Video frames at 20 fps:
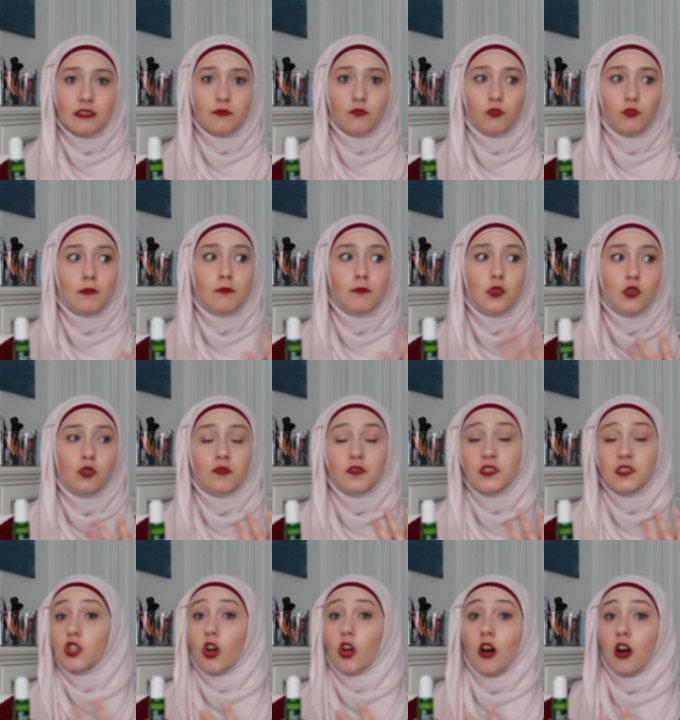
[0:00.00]
remove
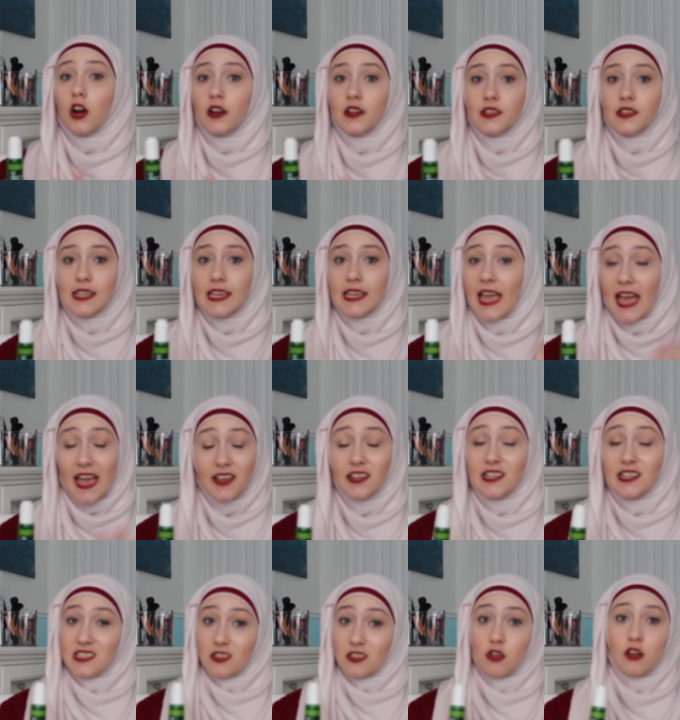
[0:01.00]
scars, like acne
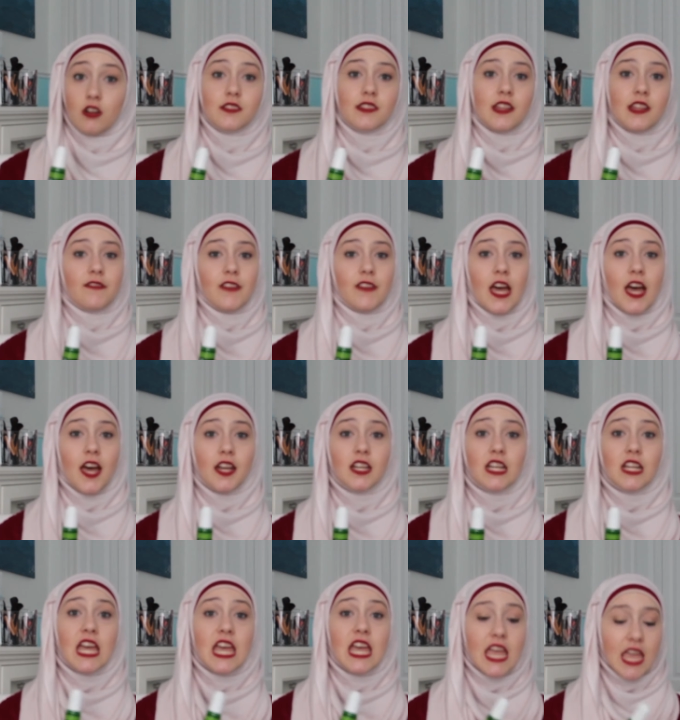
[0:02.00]
scars that I've had,
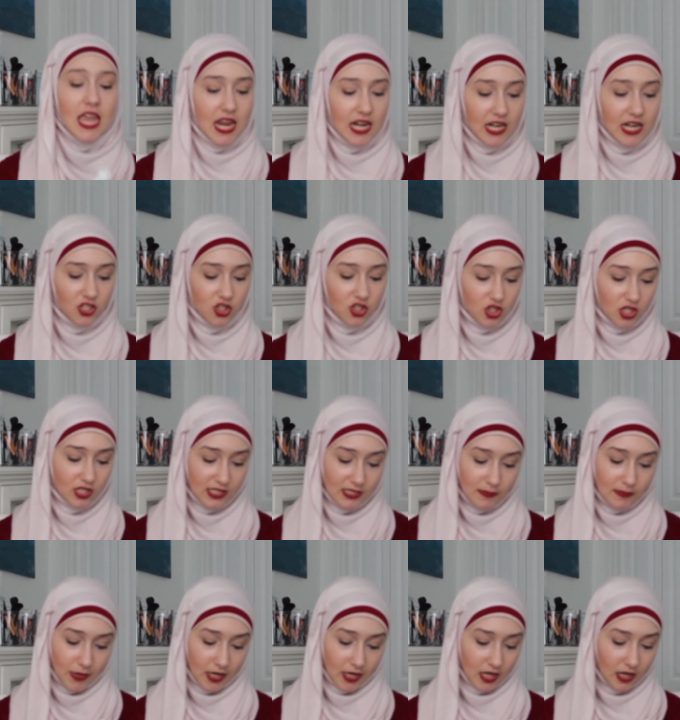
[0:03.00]
and it's just
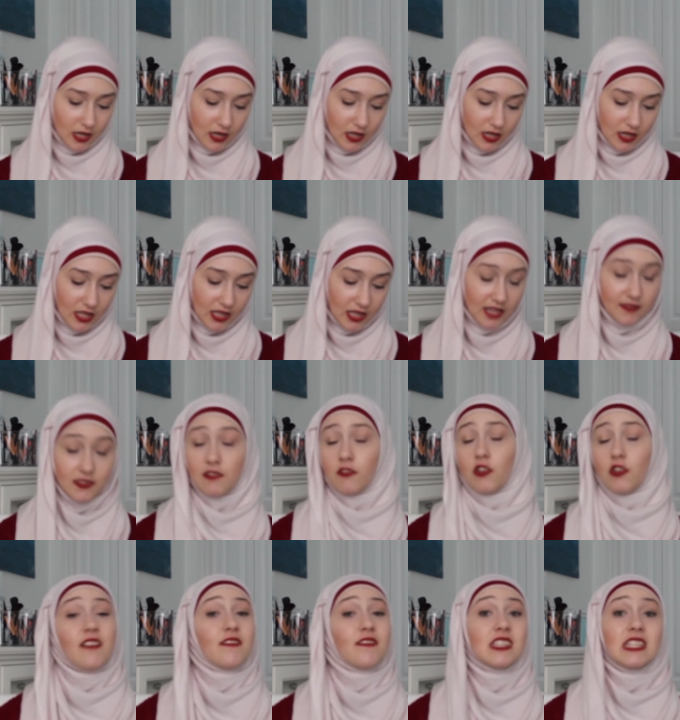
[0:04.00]
been a lifesaver. And
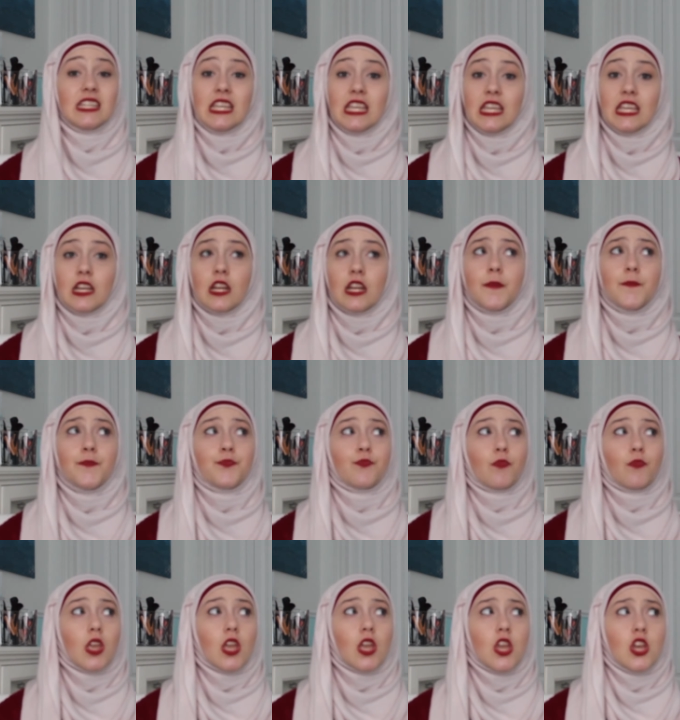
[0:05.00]
I've seen
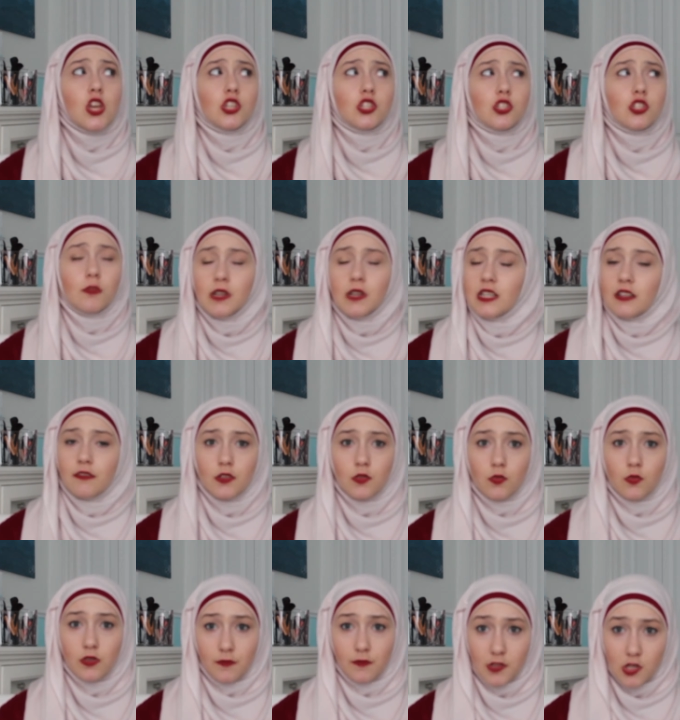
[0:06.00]
so many different
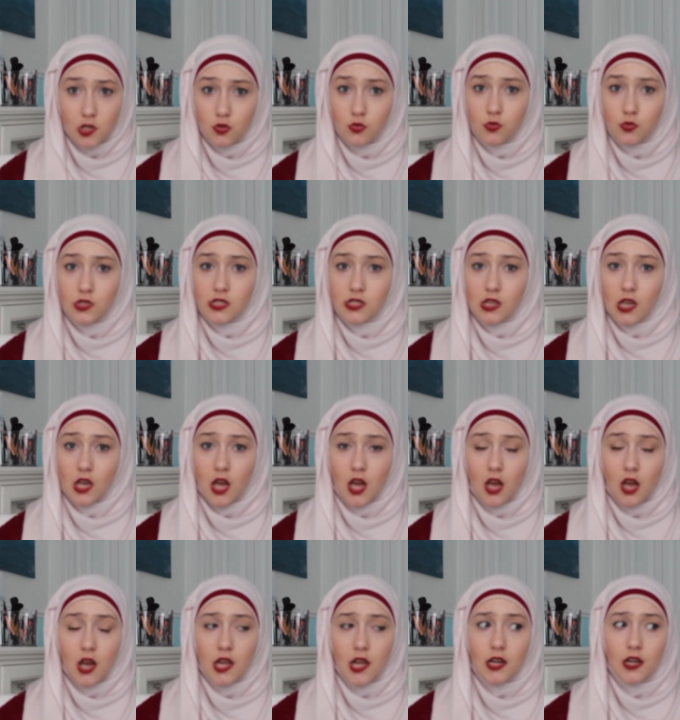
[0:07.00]
reviews
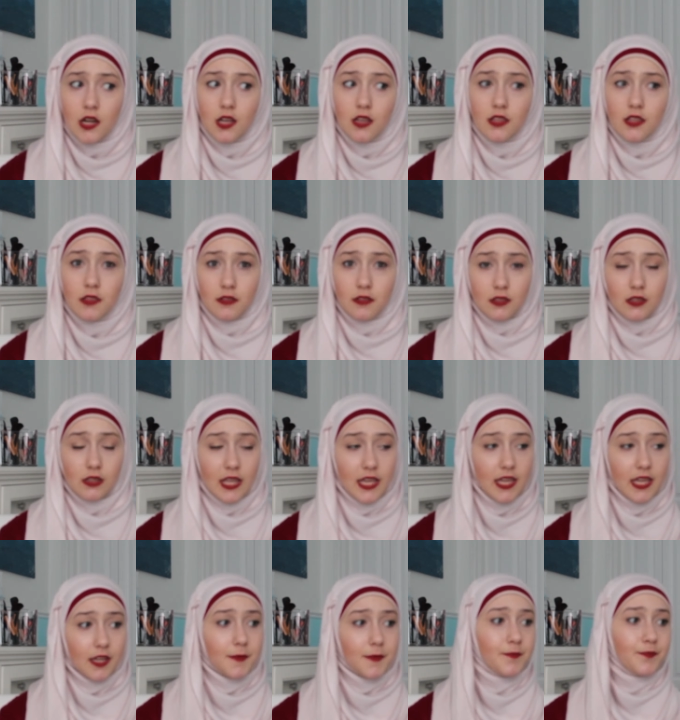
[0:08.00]
on the,
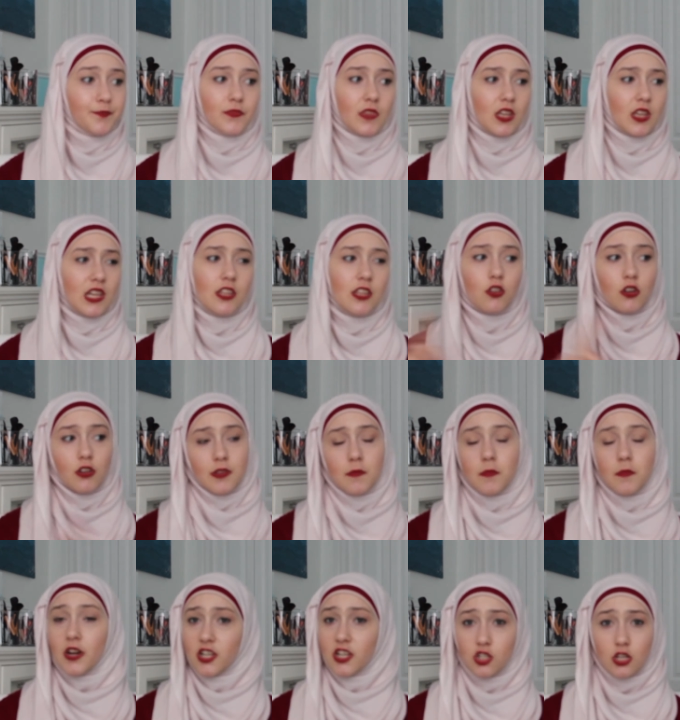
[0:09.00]
like, either on the
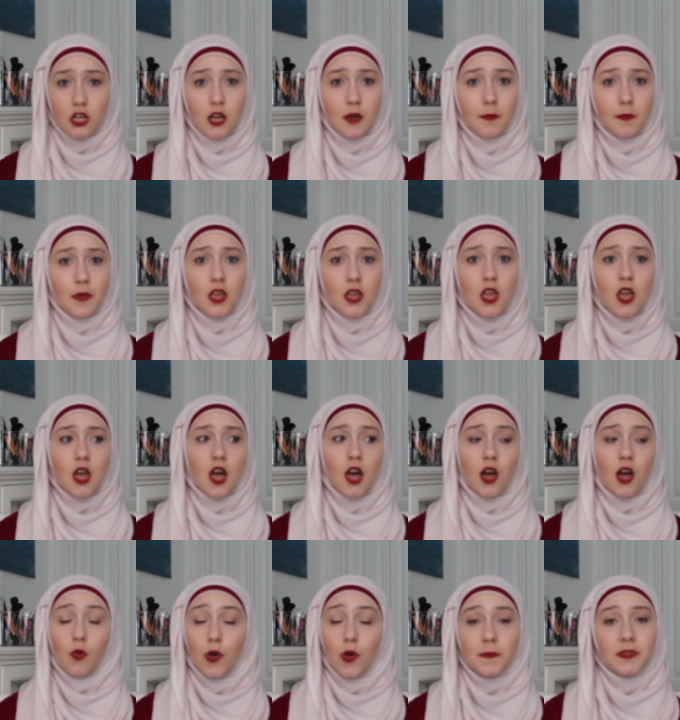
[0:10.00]
Body Shop
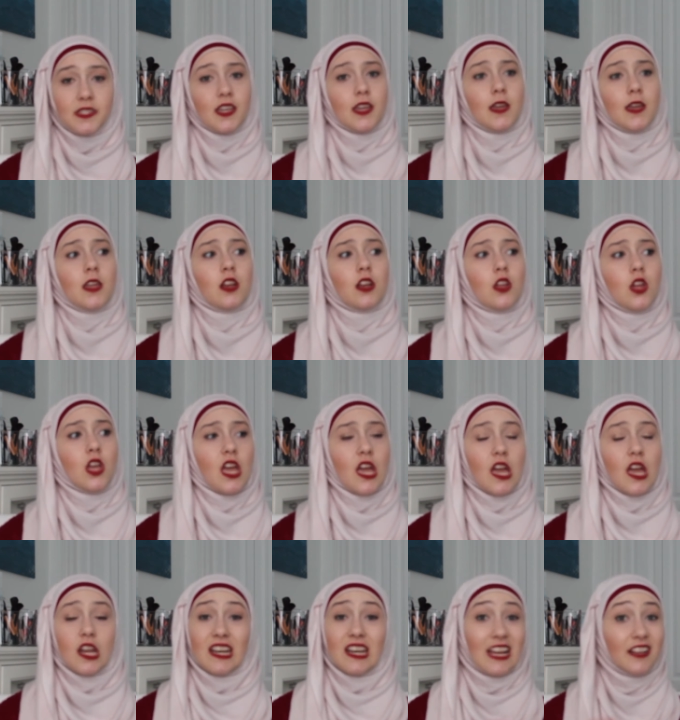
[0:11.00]
website
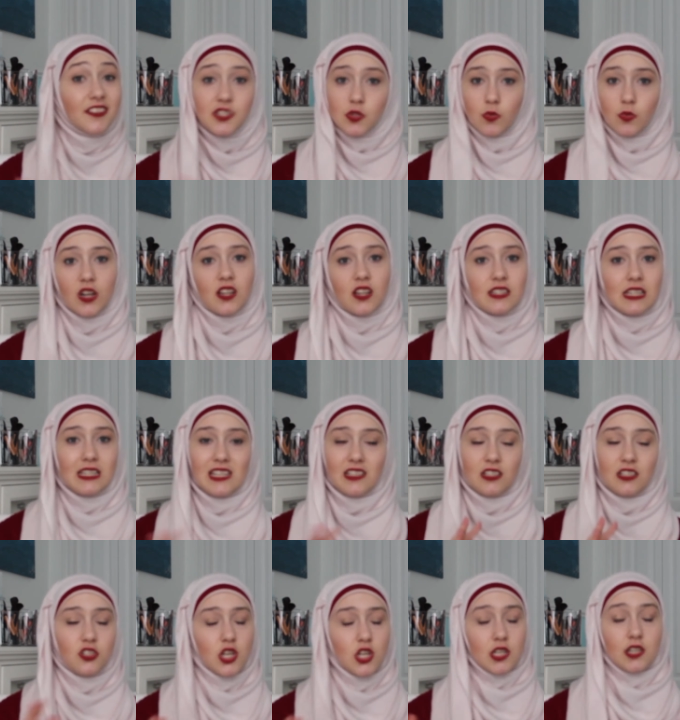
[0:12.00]
and elsewhere, because I like to
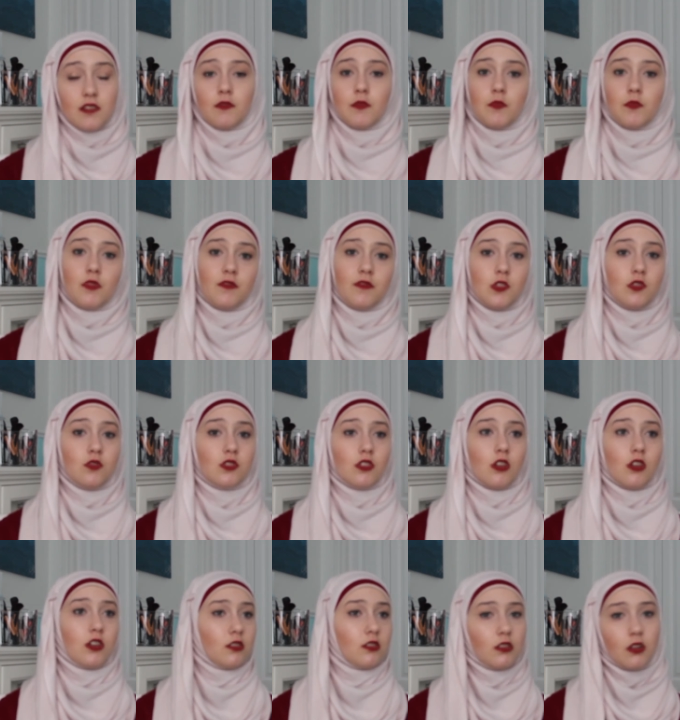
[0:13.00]
check different reviews
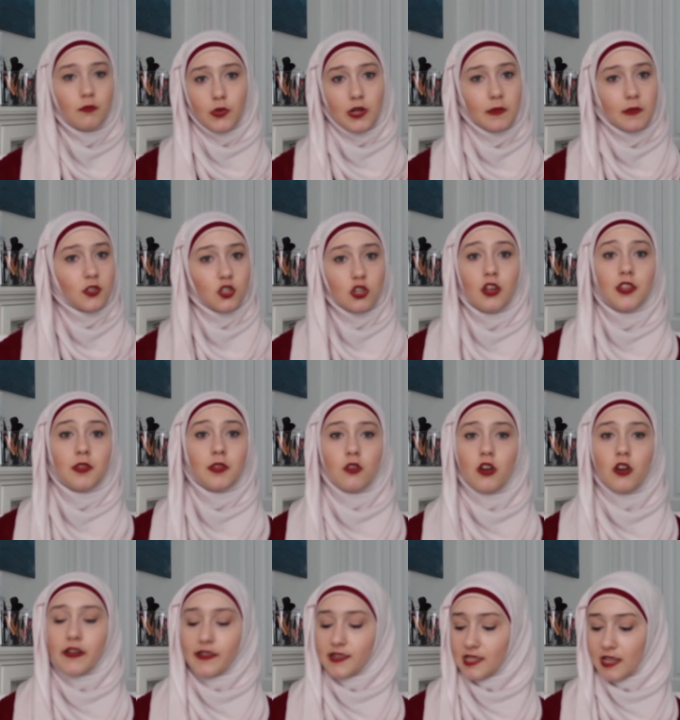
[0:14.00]
on pretty much all the
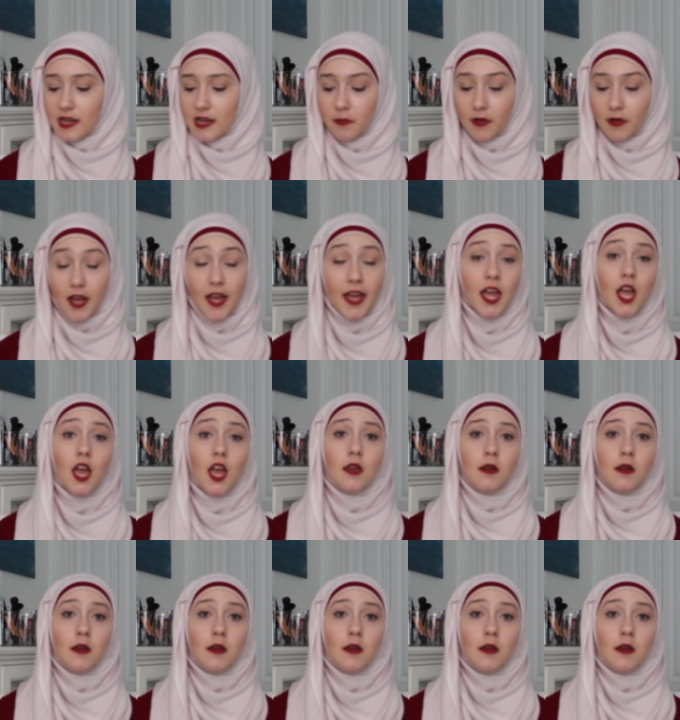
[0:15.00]
products that I buy